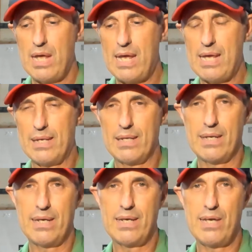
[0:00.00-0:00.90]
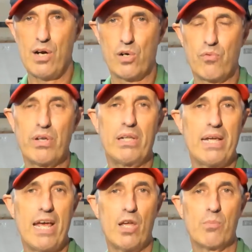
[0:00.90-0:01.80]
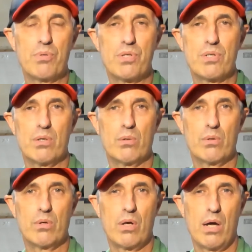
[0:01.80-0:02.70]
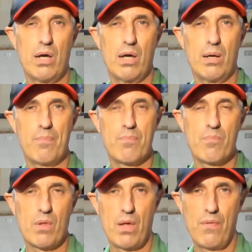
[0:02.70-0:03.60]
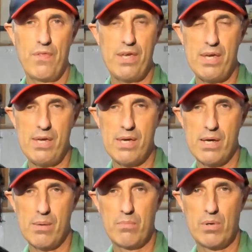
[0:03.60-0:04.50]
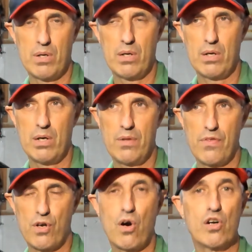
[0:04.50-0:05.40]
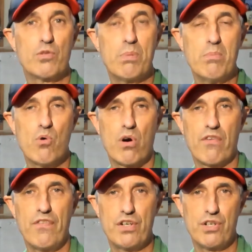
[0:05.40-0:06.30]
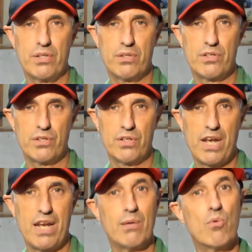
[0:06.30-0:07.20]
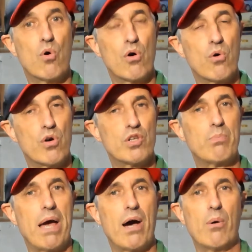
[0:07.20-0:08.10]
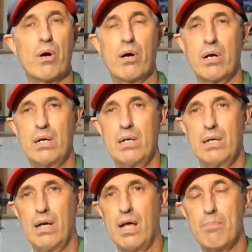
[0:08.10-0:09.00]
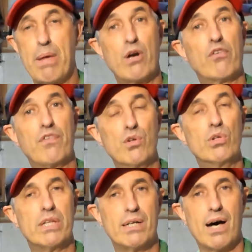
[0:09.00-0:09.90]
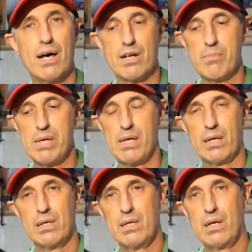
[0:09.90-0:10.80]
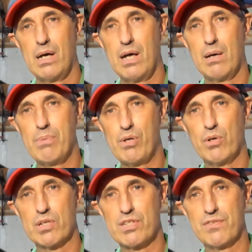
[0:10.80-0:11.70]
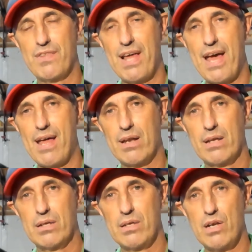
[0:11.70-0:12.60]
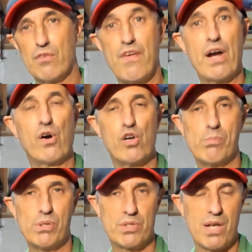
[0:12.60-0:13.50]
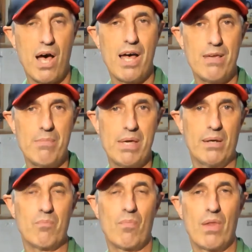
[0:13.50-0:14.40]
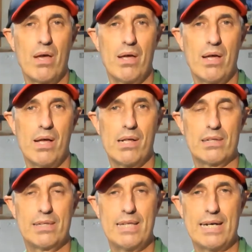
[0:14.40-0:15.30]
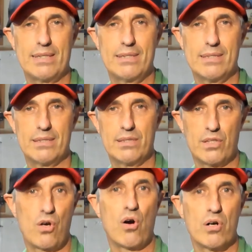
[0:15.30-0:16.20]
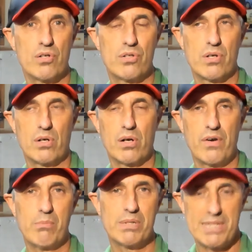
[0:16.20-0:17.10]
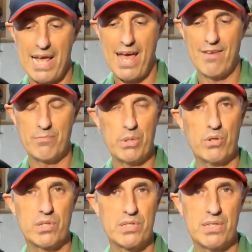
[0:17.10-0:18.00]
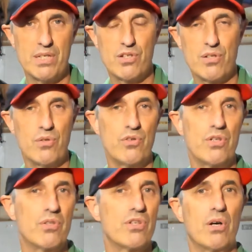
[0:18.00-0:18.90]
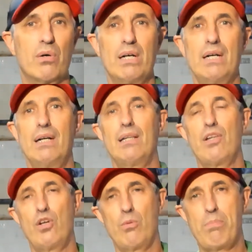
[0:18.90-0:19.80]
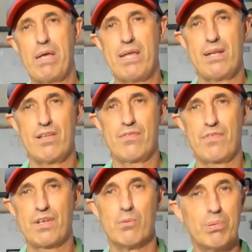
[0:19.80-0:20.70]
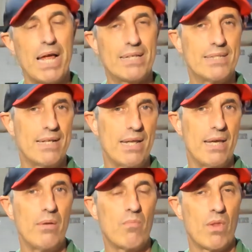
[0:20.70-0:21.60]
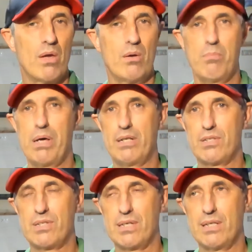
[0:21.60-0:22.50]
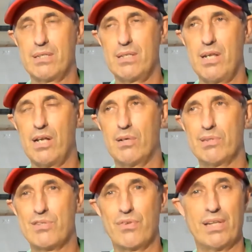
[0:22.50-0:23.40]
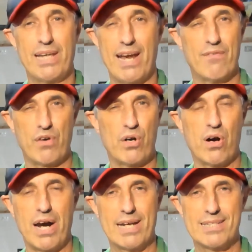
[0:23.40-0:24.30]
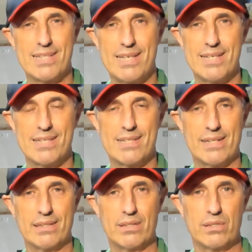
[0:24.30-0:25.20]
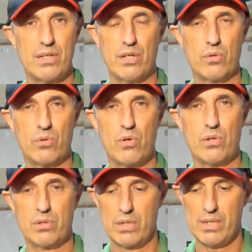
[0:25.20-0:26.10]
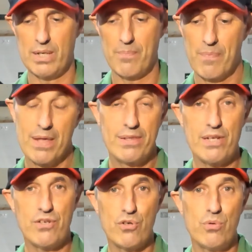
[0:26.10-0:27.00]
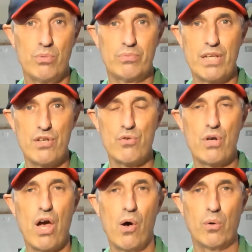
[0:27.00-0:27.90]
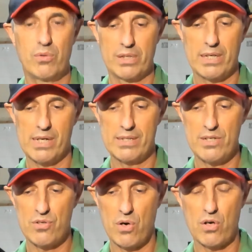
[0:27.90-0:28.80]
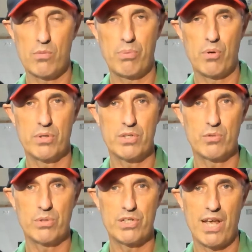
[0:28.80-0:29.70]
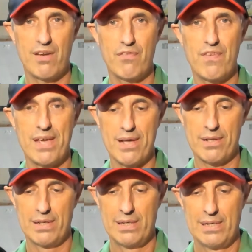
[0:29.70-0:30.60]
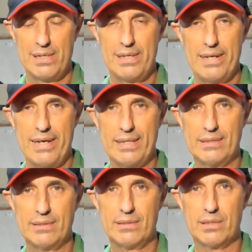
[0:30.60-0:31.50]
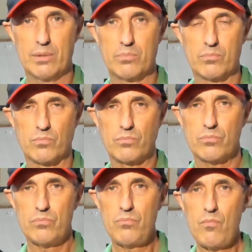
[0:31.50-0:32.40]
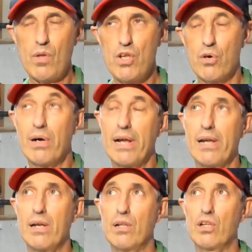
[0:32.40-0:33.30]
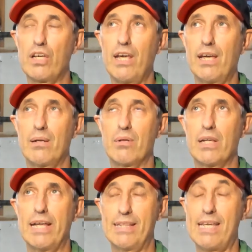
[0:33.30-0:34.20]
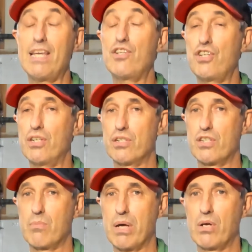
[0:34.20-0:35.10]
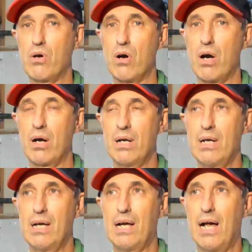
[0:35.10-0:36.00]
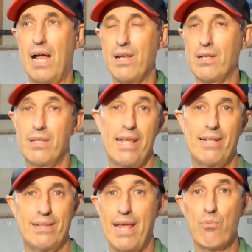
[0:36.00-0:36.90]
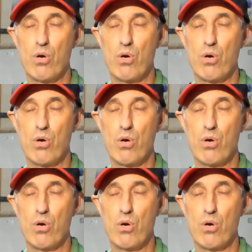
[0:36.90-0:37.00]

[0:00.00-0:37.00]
it, you know, really helps uh, the uh, the cars be more efficient. So they're getting more horsepower, uh, better fuel economy uh, because of that you know variable timing uh, that uh, the cars are able to have because of these solutions. So a little bit of complexity, but it's it you know it's really every car has these, and you know uh, they do they do go. Uh, these are components which can fail, and you know, it, looking at, at the heat shields on my car, I they they were